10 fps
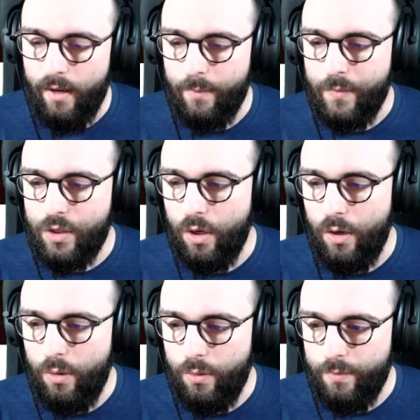
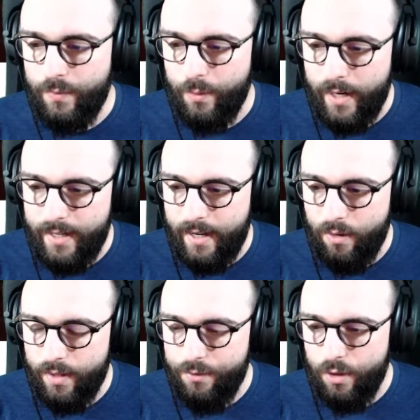So right
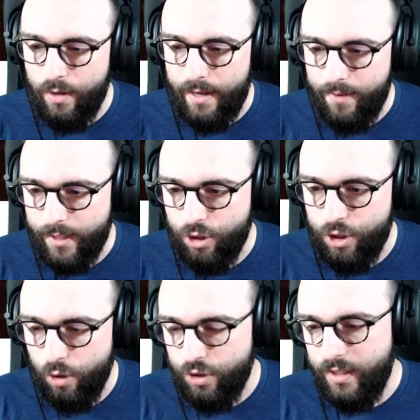now, if you don't have like
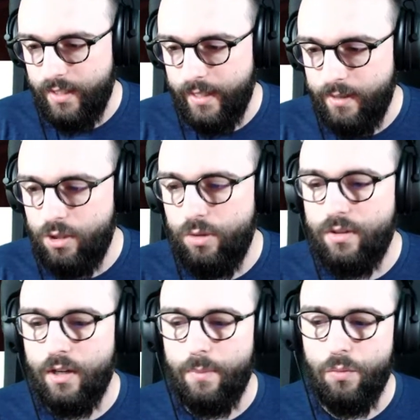Shojin Ginsu, it's
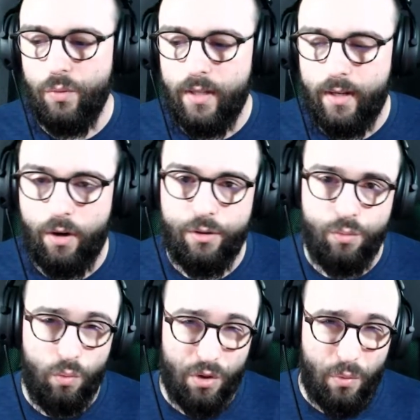going to be really hard to
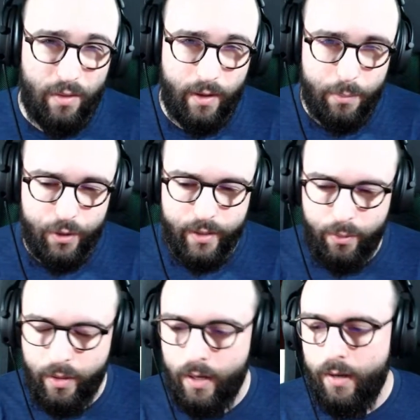work with
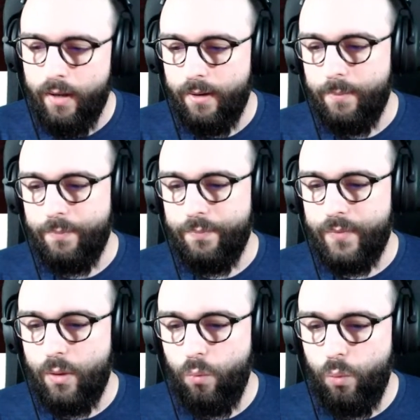Armordinger.
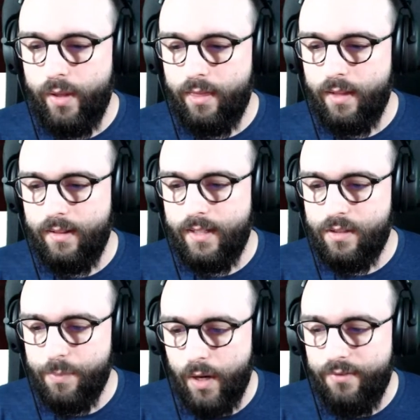With
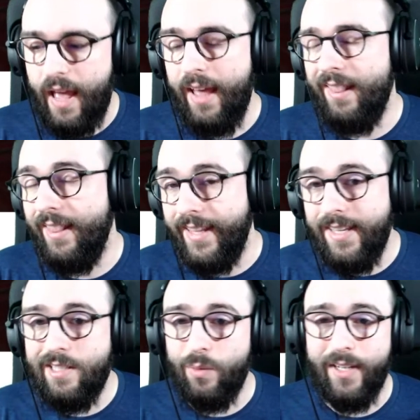this buff, at
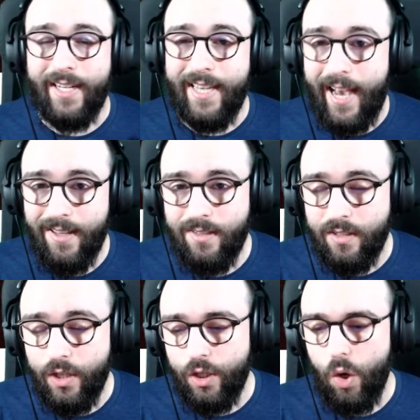least when the cast is
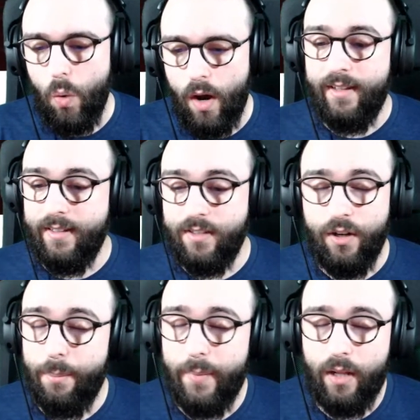going to go off, it's
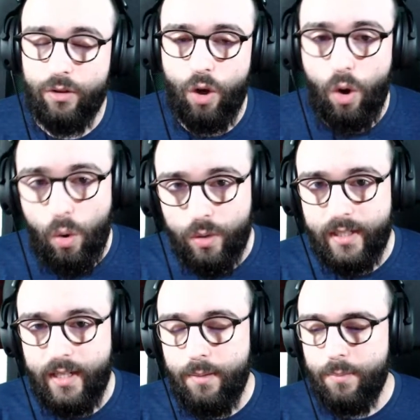going to melt the whole
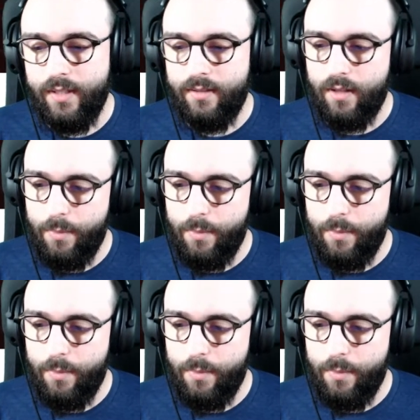team, but it's going to be